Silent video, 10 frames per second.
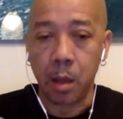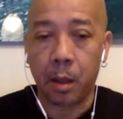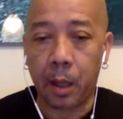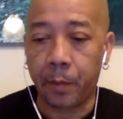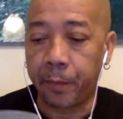
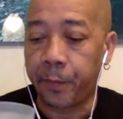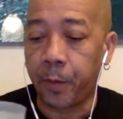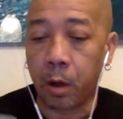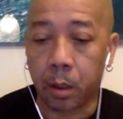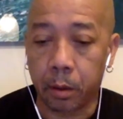And
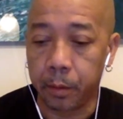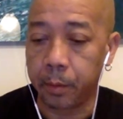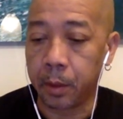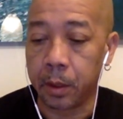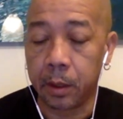fuck
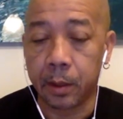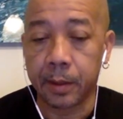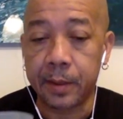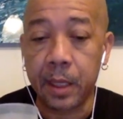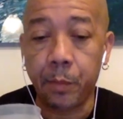the
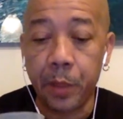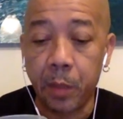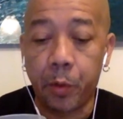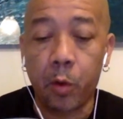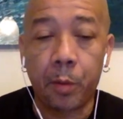same
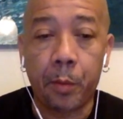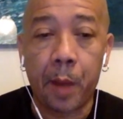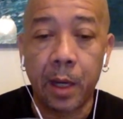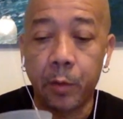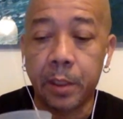people i am going to
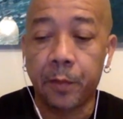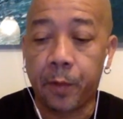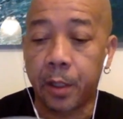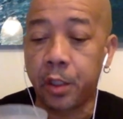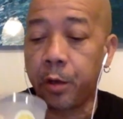buy the whistle for a cheer